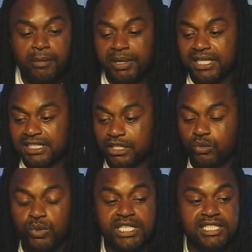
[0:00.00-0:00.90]
Because see,
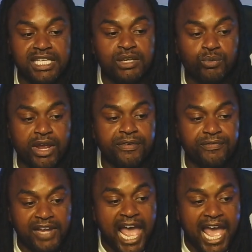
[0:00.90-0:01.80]
we see red
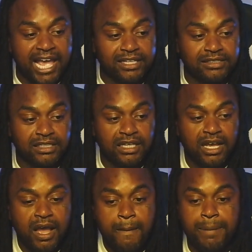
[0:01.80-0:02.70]
flags,
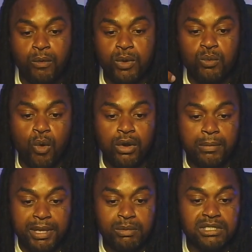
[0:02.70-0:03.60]
but we want
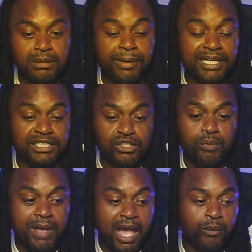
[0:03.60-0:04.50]
to be with somebody
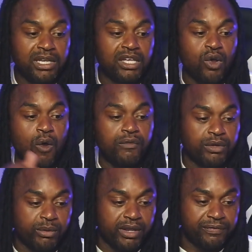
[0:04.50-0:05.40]
so bad we look over
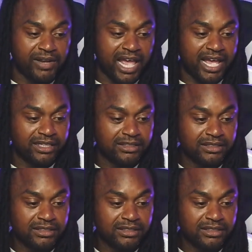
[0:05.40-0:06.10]
the red flags.